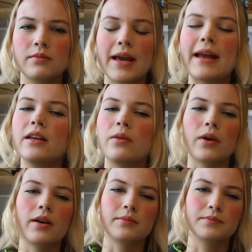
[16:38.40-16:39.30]

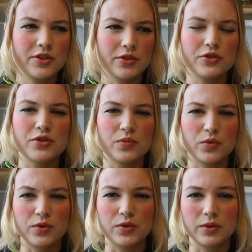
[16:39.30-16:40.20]
anyway. Children
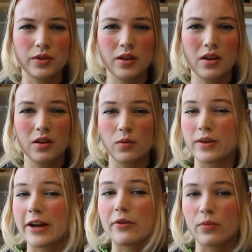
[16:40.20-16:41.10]
will
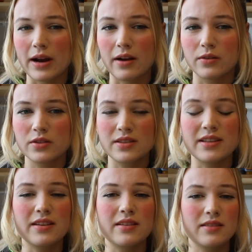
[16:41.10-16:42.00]
get around
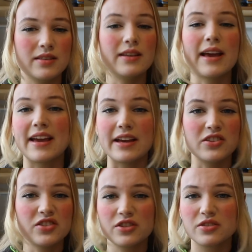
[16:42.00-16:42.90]
the
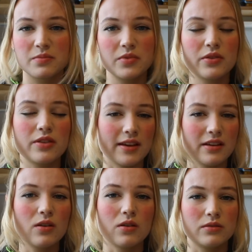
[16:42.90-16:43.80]
age
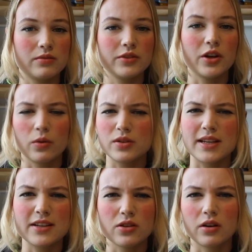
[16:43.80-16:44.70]
thing on, you know, on
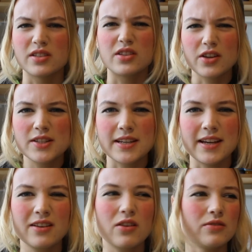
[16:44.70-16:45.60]
TikTok it's
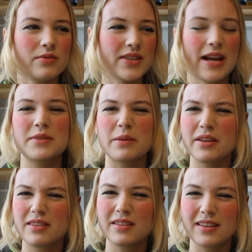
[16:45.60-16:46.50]
13, on Snapchat
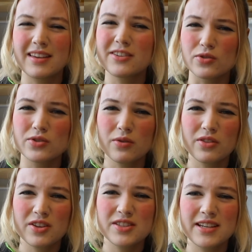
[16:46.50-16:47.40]
I think it's also
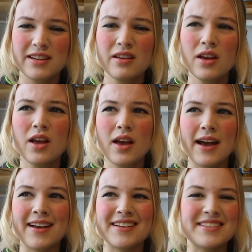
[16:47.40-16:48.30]
13.
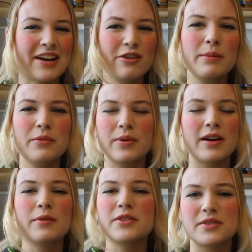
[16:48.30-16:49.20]
And I remember when
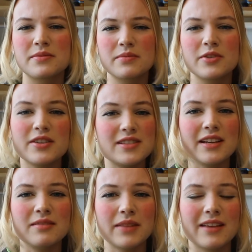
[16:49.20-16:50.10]
I was
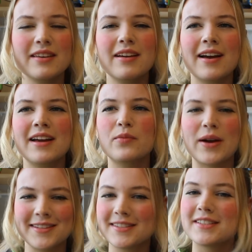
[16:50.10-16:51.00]
13, I think I
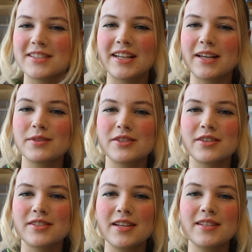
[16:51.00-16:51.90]
waited until I was
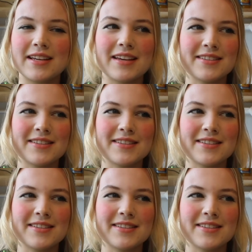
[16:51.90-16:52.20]
13 to get